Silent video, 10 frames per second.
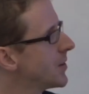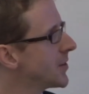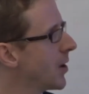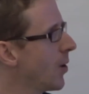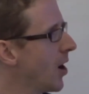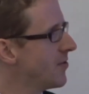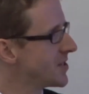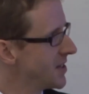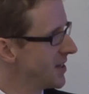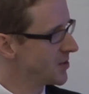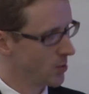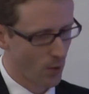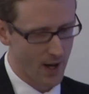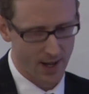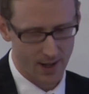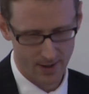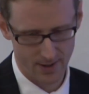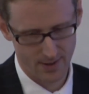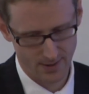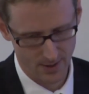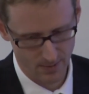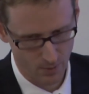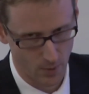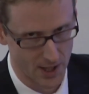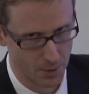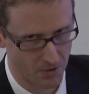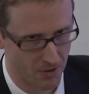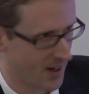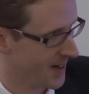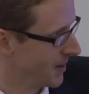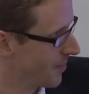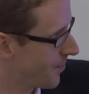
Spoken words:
So overseas, where do we file?